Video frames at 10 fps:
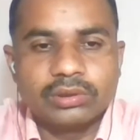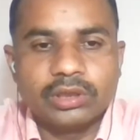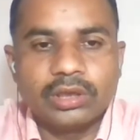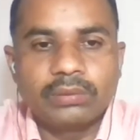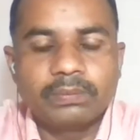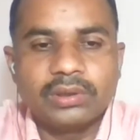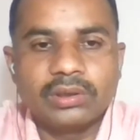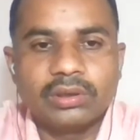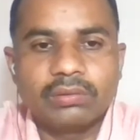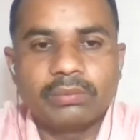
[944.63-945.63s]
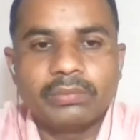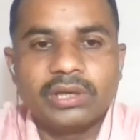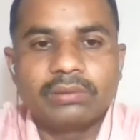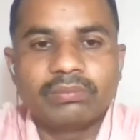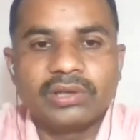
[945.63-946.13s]
keep in our
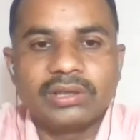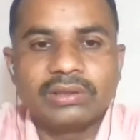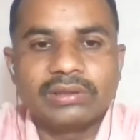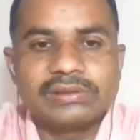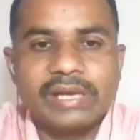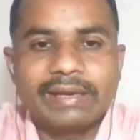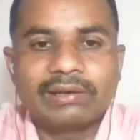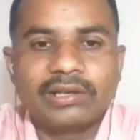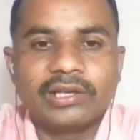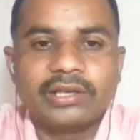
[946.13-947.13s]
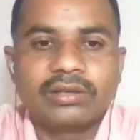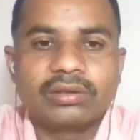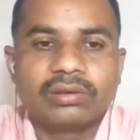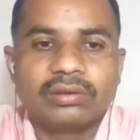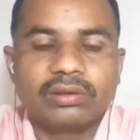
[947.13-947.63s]
memory the cyclic
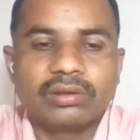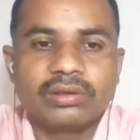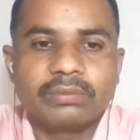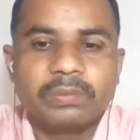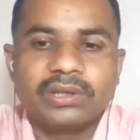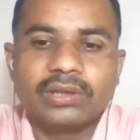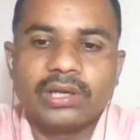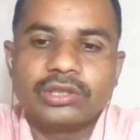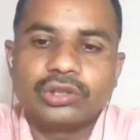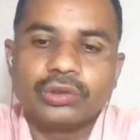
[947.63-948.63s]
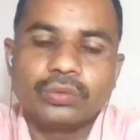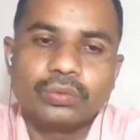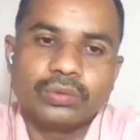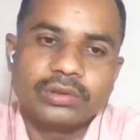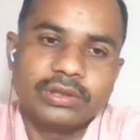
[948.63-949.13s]

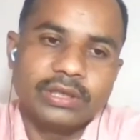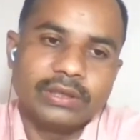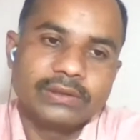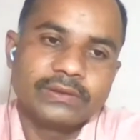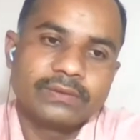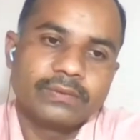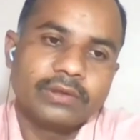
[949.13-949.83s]
repetitive things.